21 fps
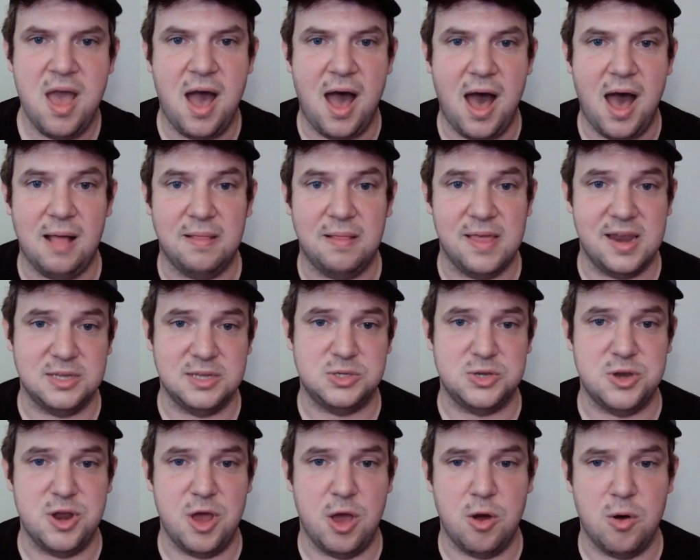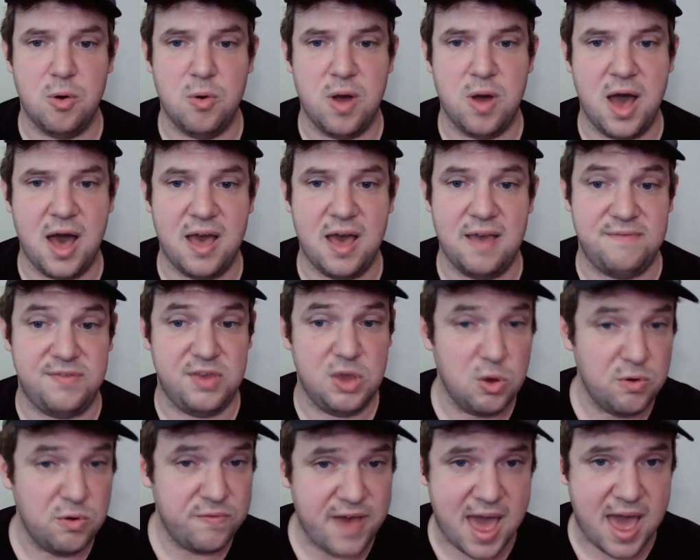Let us know if
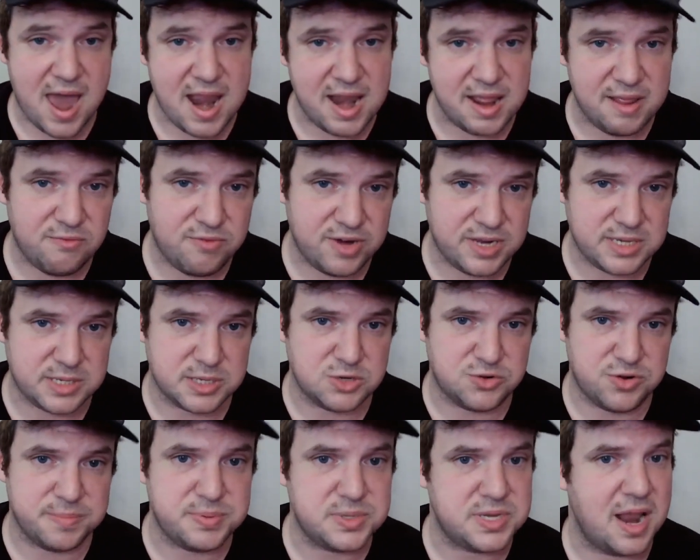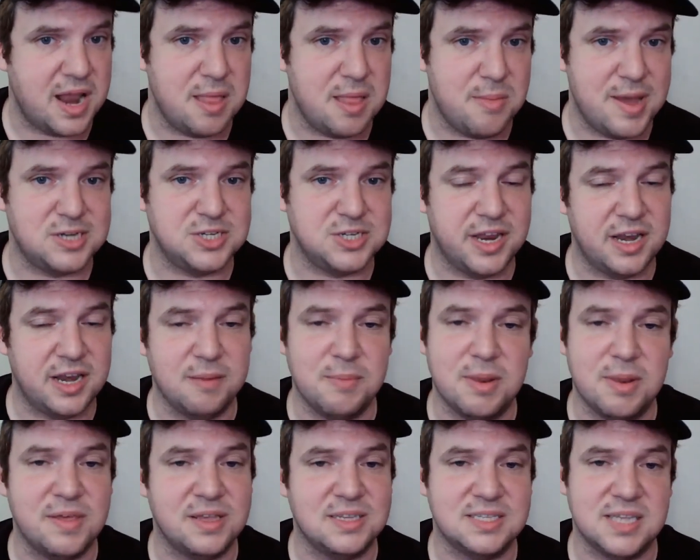you've had any recent trips down to the Magic Kingdom
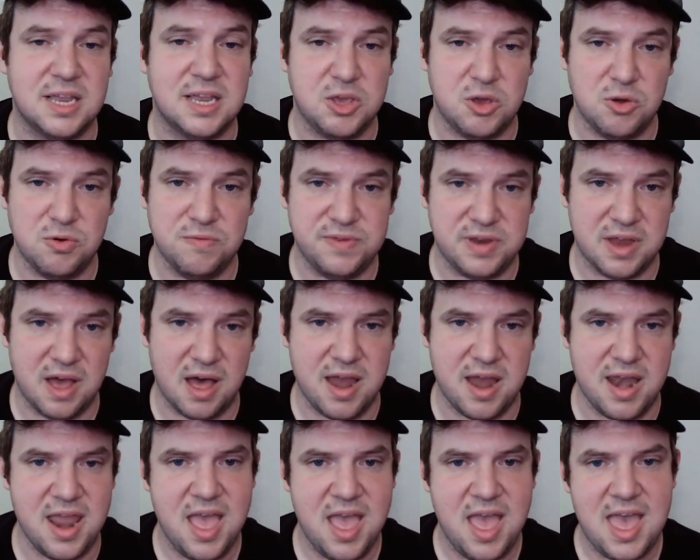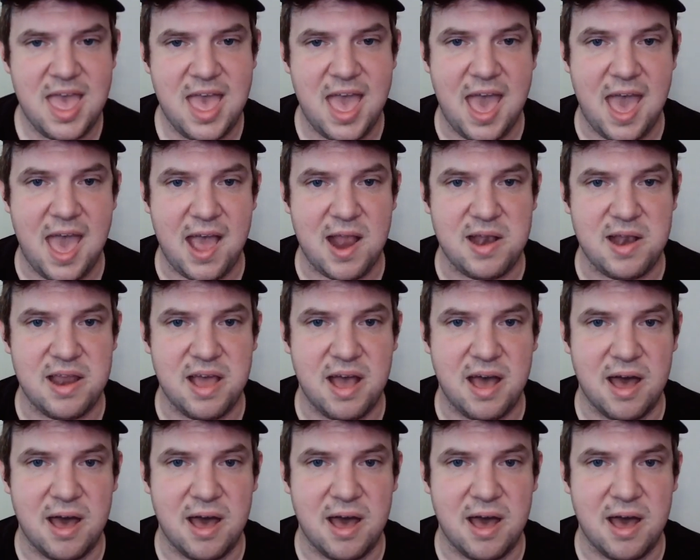and things that you've done. And